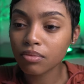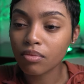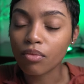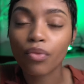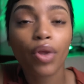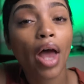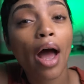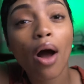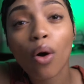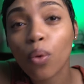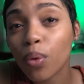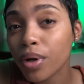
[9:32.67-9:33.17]

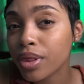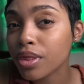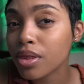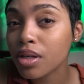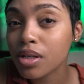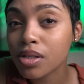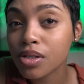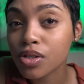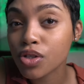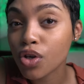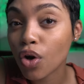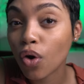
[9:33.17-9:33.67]
now with
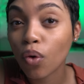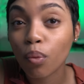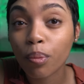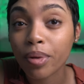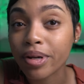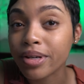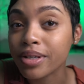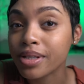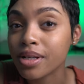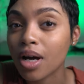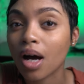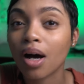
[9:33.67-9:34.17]
this
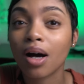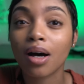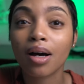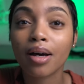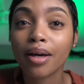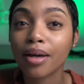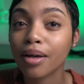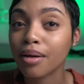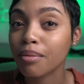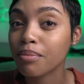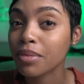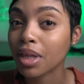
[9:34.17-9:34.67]
open
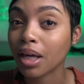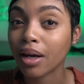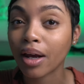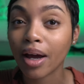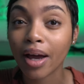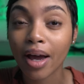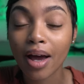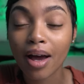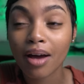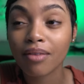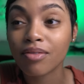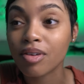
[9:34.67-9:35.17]
time that I
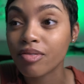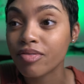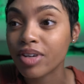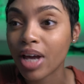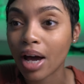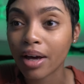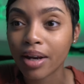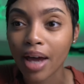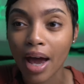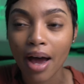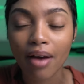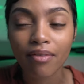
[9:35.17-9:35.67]
have of
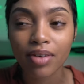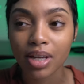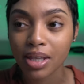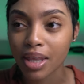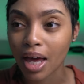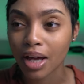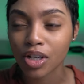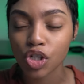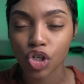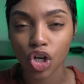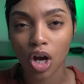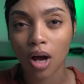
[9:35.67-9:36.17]
not having
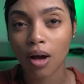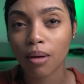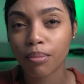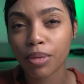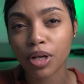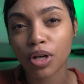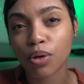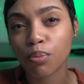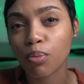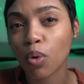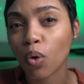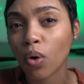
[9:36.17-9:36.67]
that job
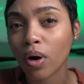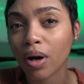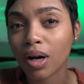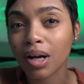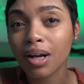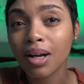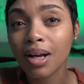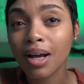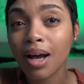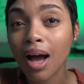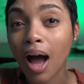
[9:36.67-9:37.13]
anymore,